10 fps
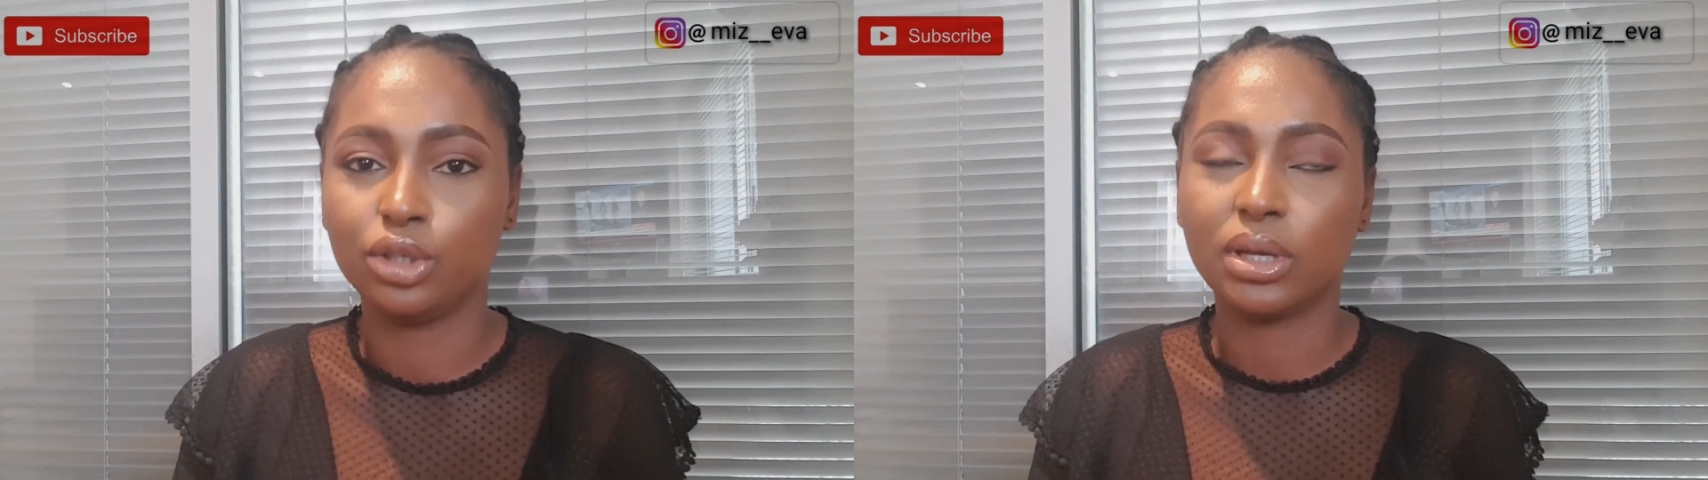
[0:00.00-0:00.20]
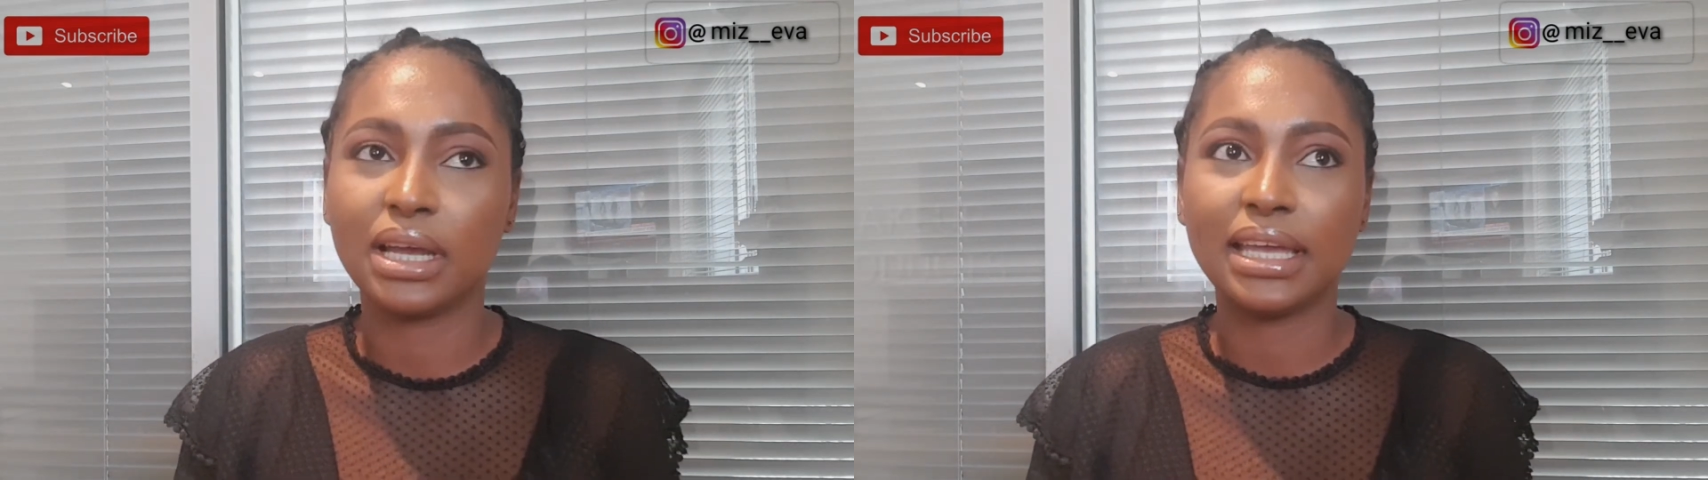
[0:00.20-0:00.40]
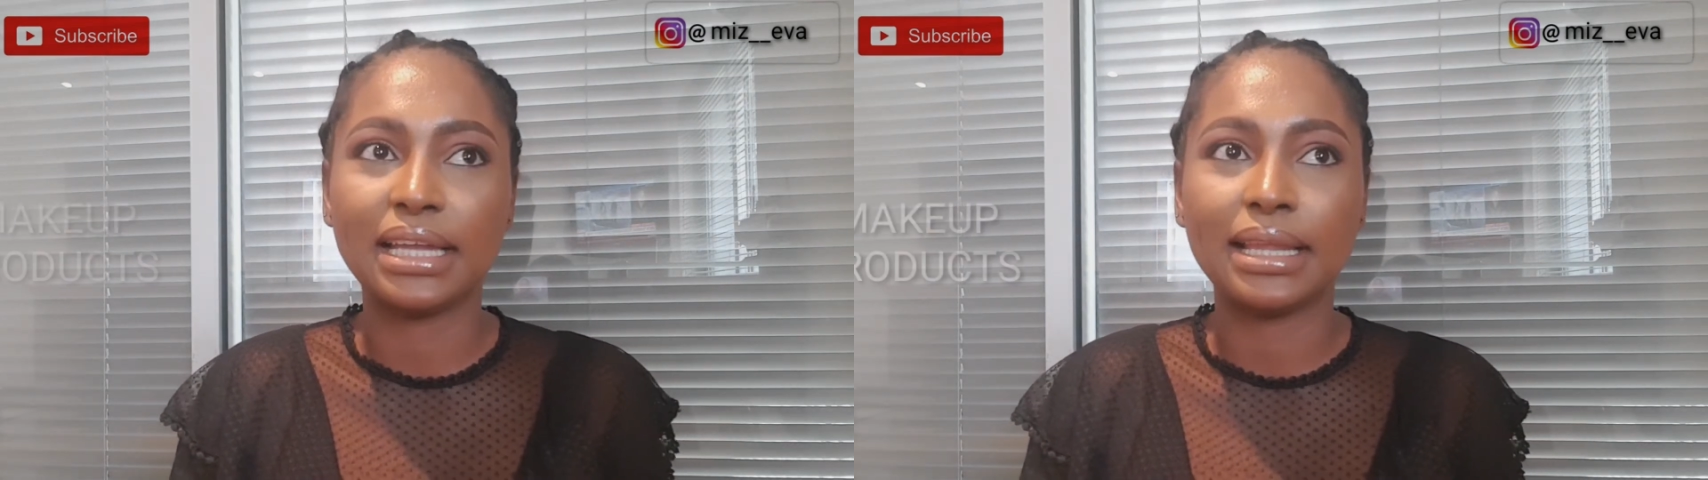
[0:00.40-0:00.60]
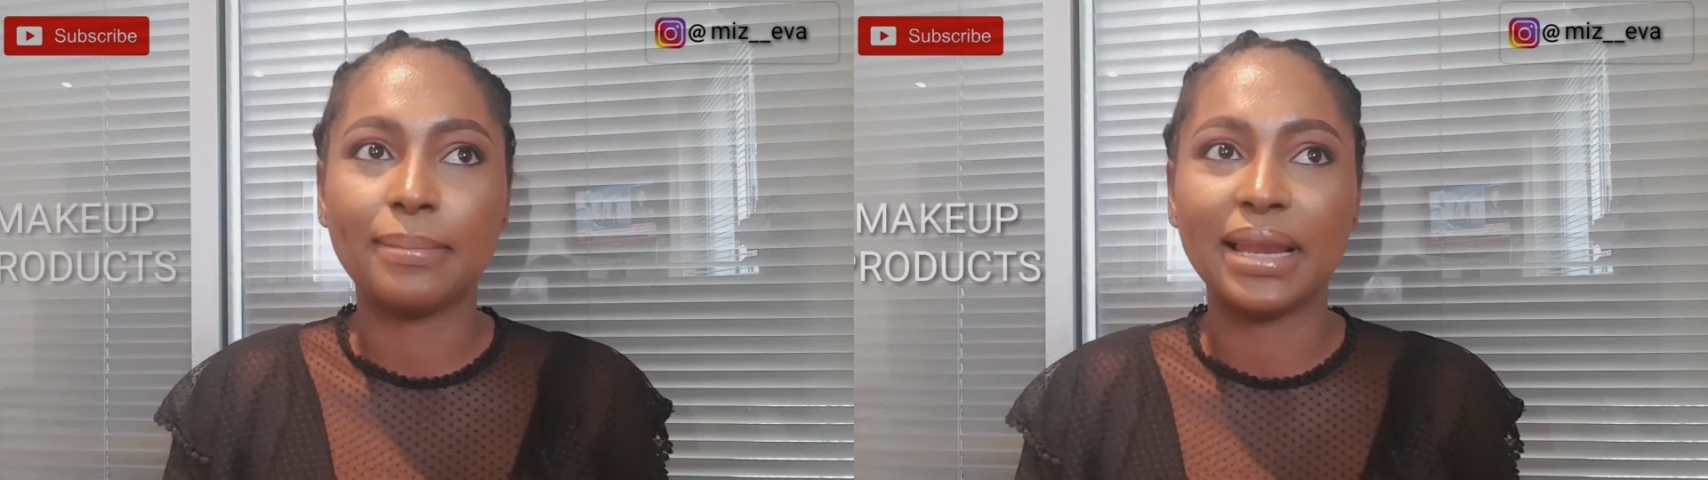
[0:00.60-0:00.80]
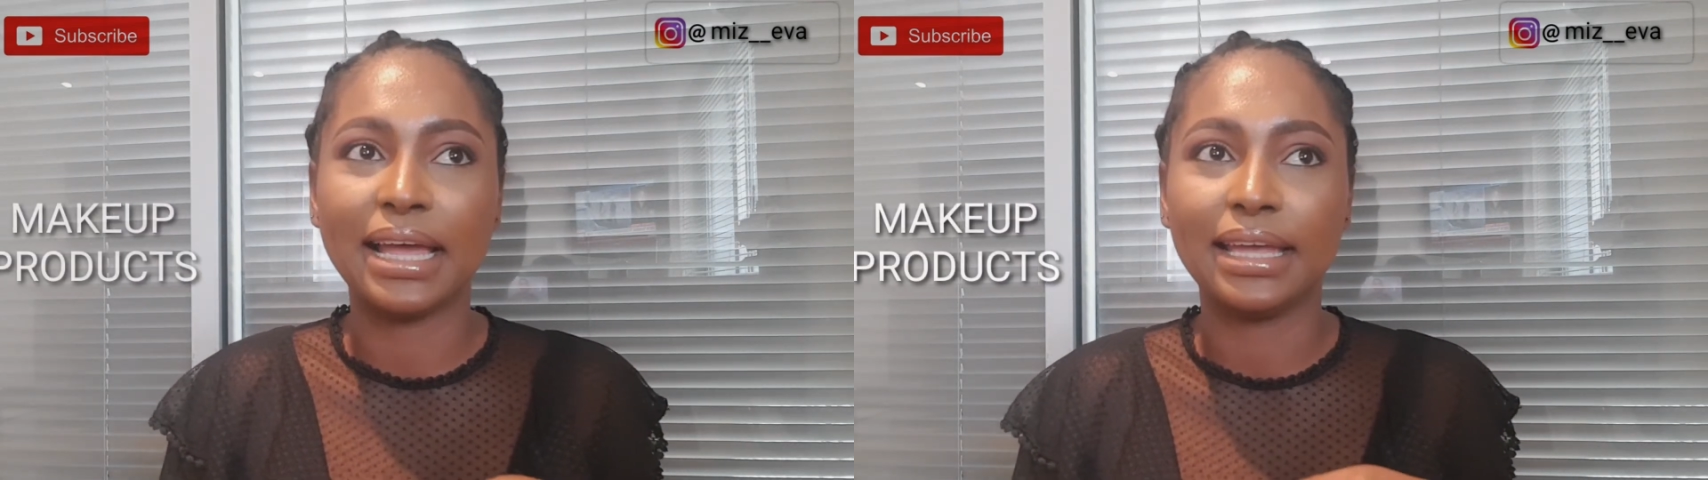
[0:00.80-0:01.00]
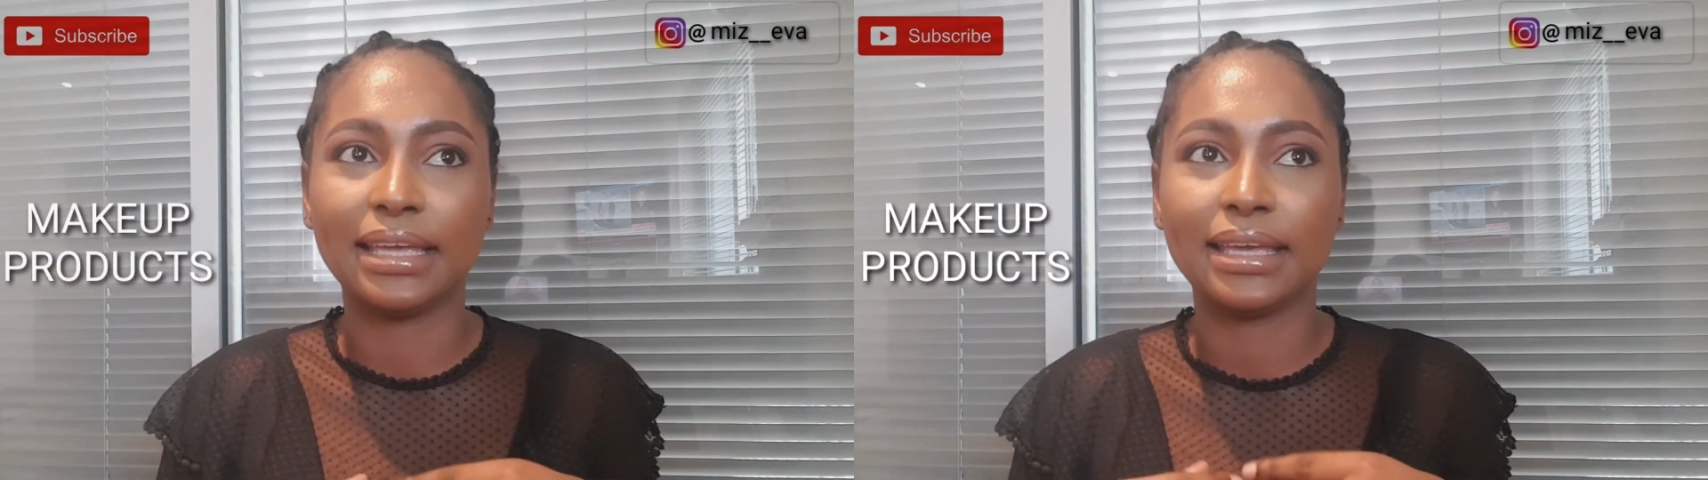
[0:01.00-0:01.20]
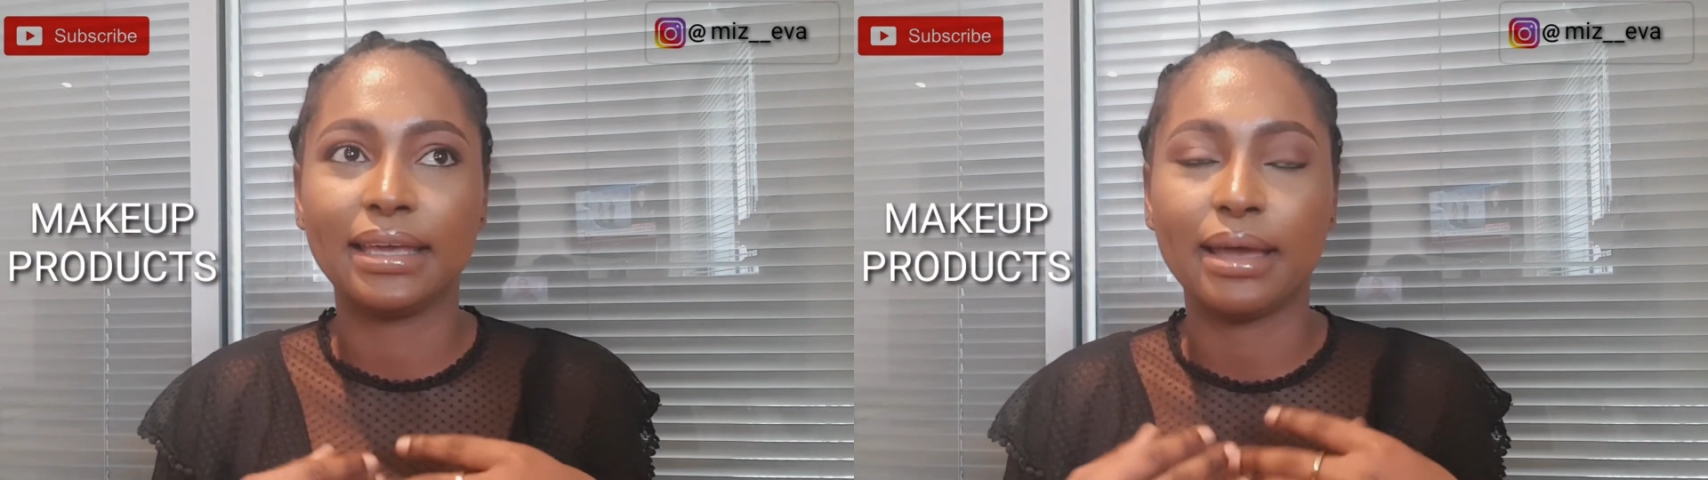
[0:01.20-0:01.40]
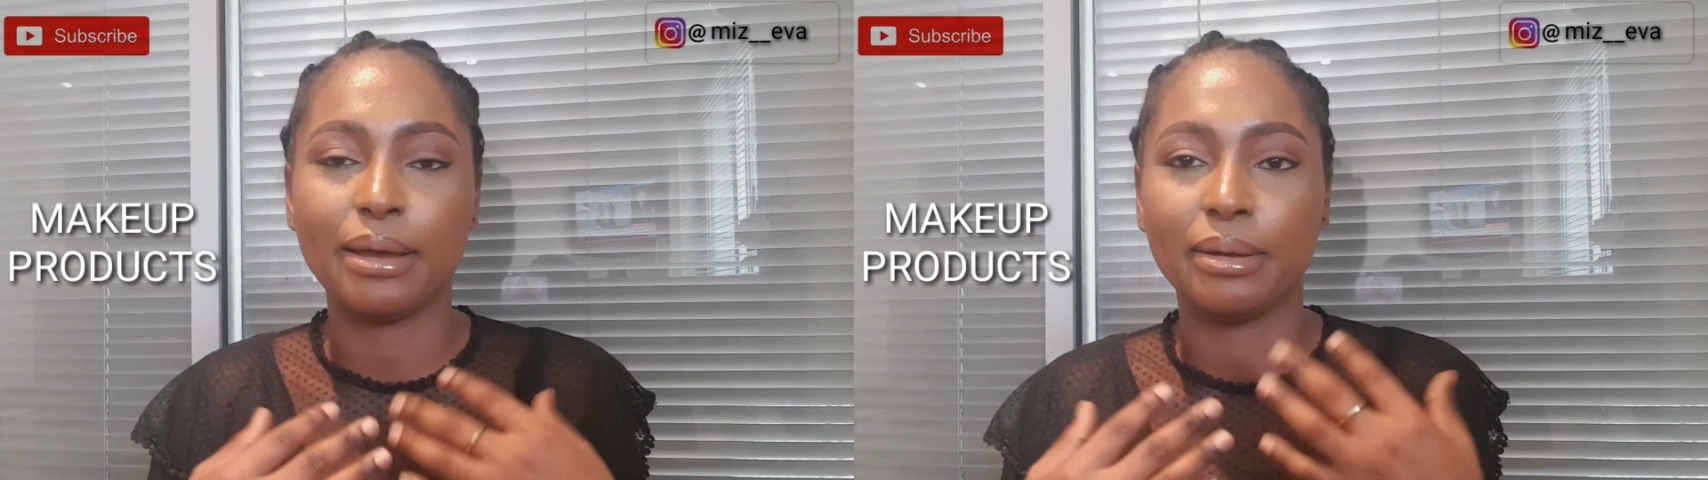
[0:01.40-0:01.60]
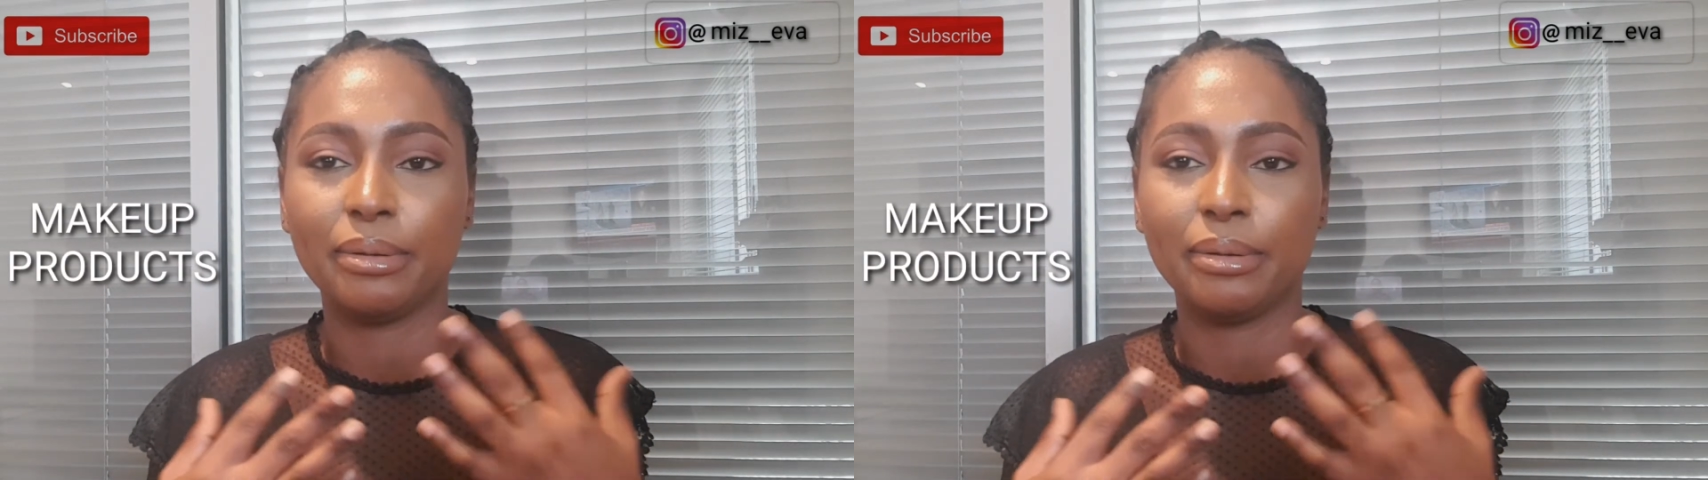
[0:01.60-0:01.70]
you can get them like